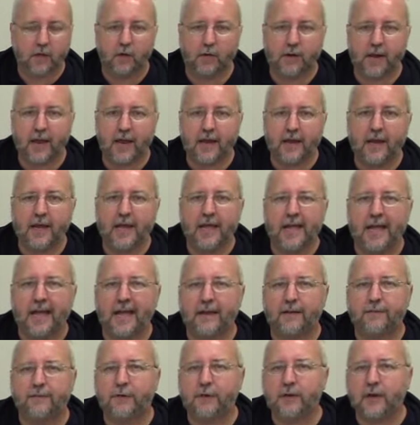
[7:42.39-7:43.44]
Okay?
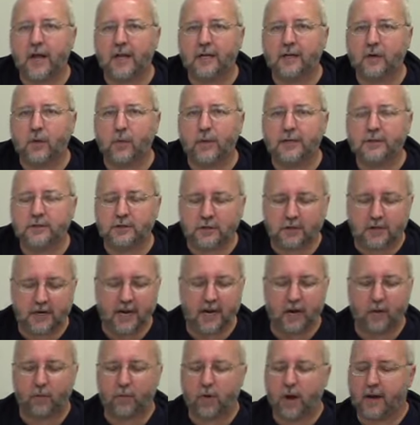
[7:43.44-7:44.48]
And if you're not quite sure
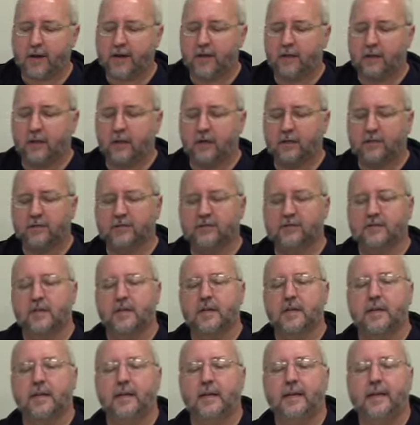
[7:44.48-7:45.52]
how Rocky looks,
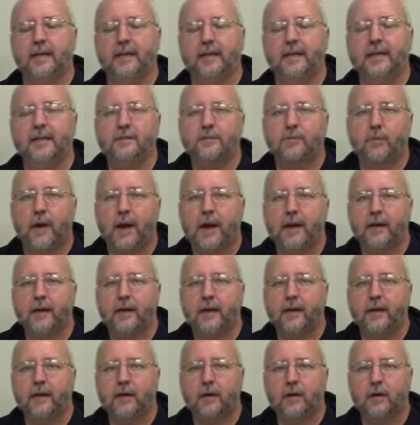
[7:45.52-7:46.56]
it is right
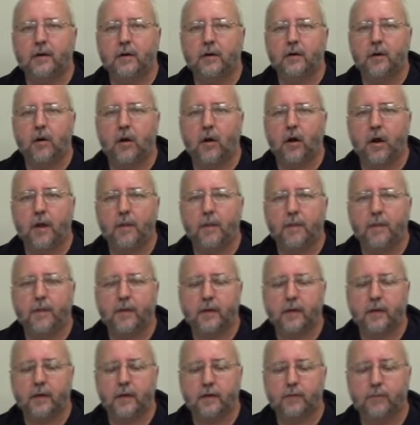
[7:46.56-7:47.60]
here on
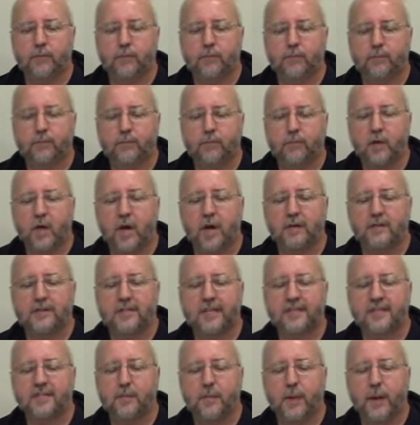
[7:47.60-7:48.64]
the
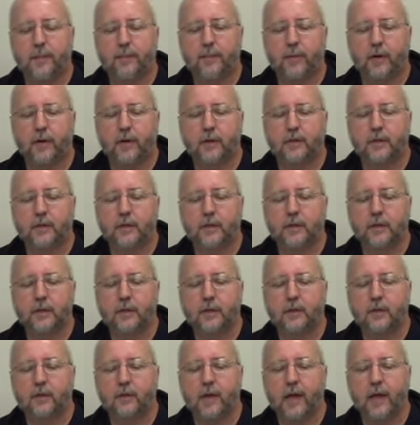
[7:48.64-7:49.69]
contest paper.
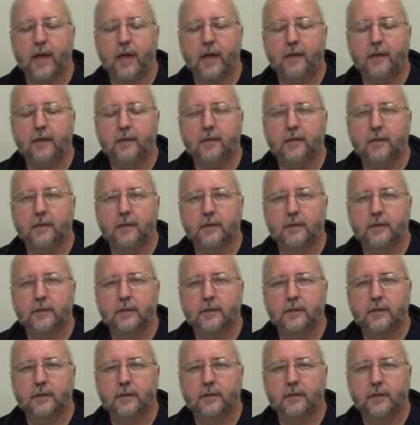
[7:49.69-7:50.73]
Okay?
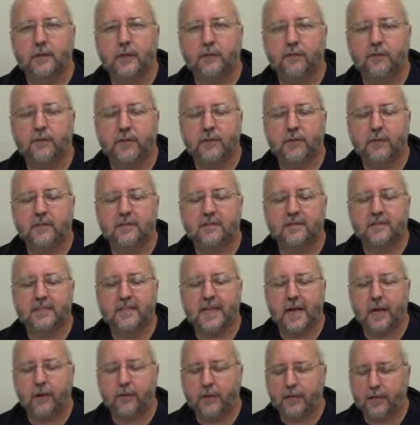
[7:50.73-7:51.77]
If you need to see
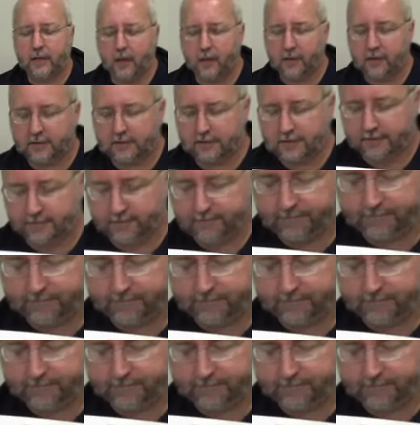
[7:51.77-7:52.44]
how he looks.